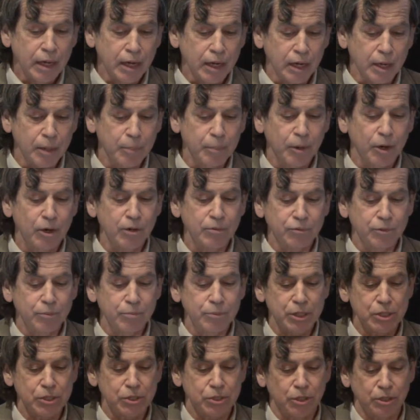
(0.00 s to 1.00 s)
Uh, apart from
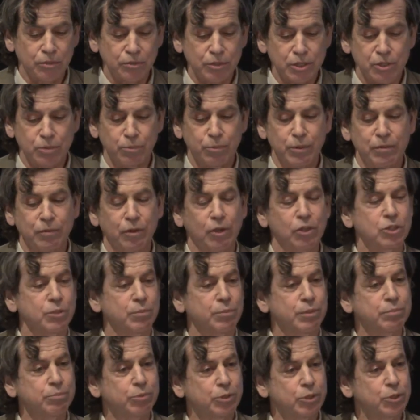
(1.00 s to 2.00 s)
this service, we've
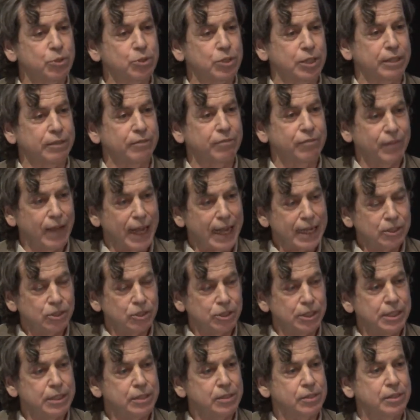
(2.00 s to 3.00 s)
also been producing fact
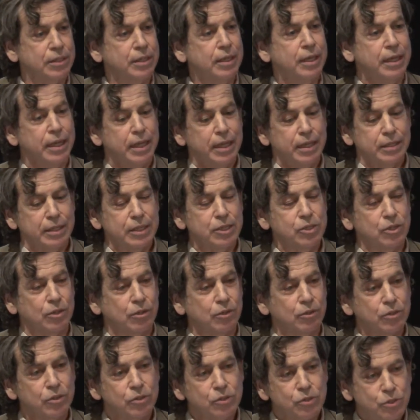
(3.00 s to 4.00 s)
sheets. These
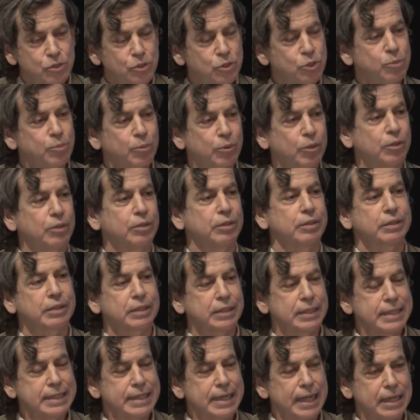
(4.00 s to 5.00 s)
are super
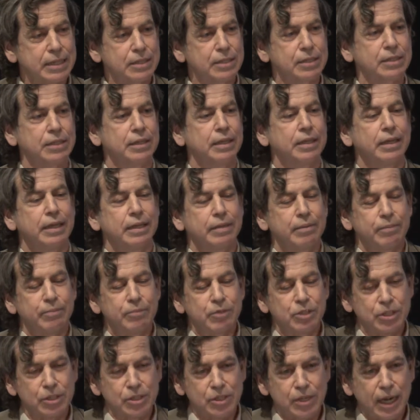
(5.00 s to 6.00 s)
condensed
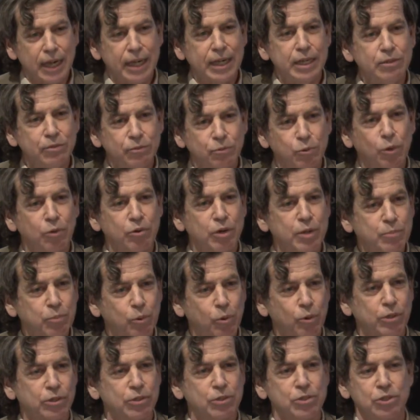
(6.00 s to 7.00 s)
designed for
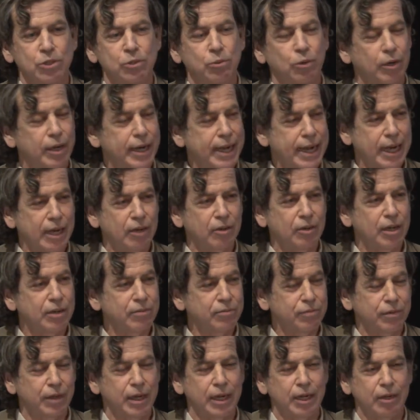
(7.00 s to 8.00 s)
reporters who are hair
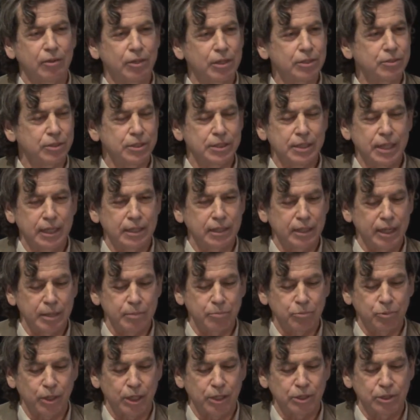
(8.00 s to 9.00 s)
on fire under
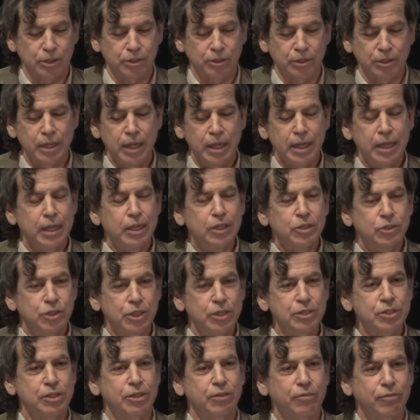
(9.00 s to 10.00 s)
deadline pressure,
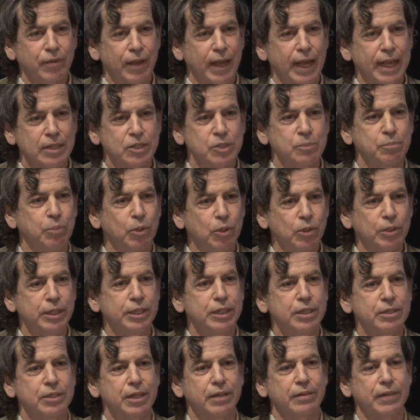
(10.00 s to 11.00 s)
just the facts
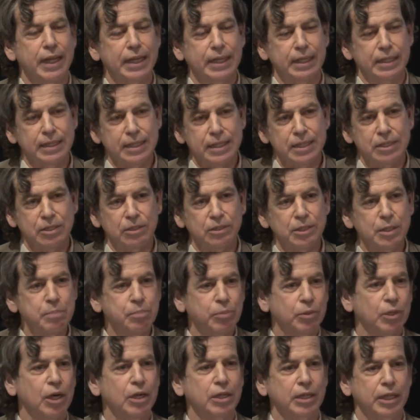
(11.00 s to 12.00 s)
bulleted that they can easily
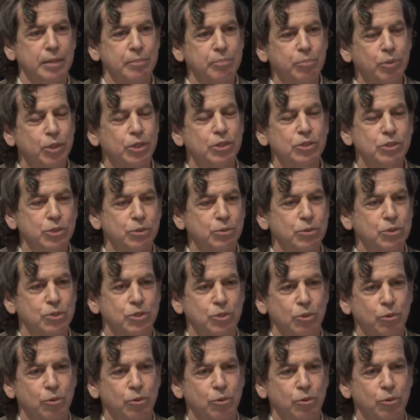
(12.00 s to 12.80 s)
pluck and put into a